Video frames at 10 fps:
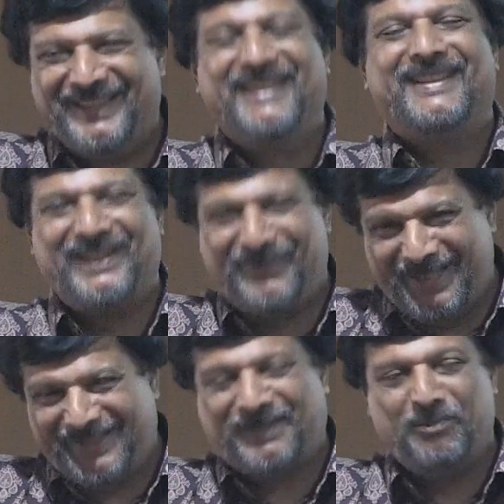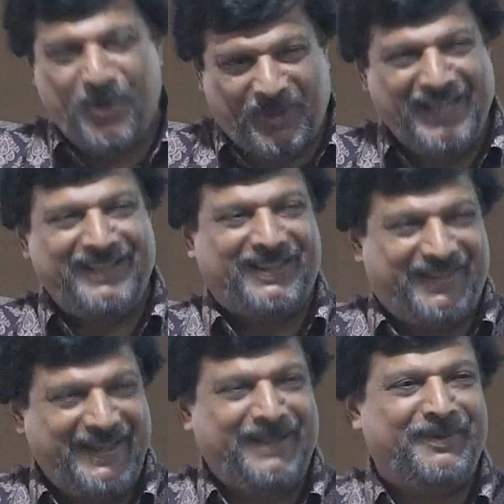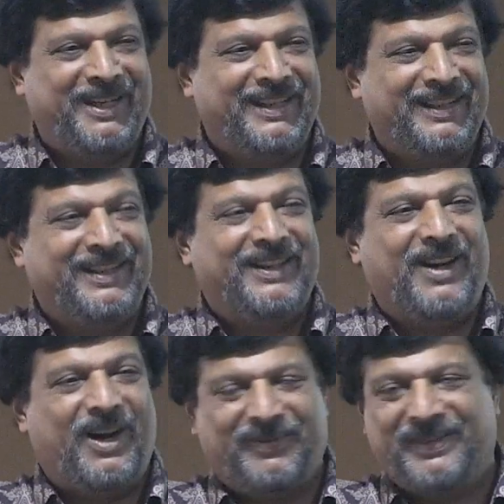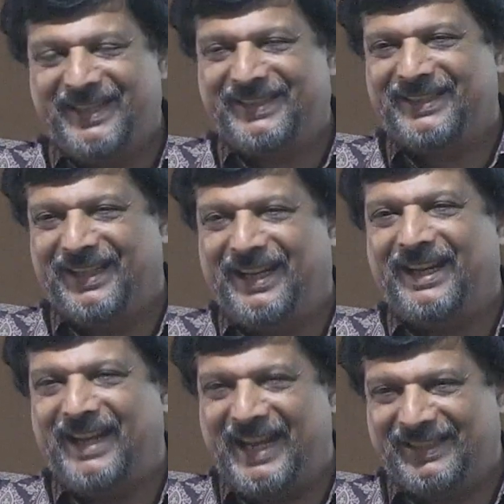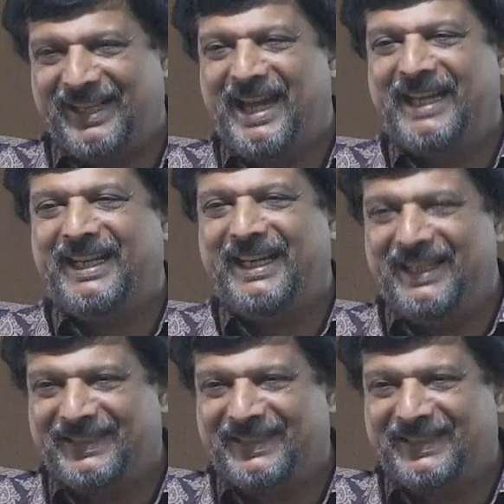This is the first book-length treatment of this anxiety,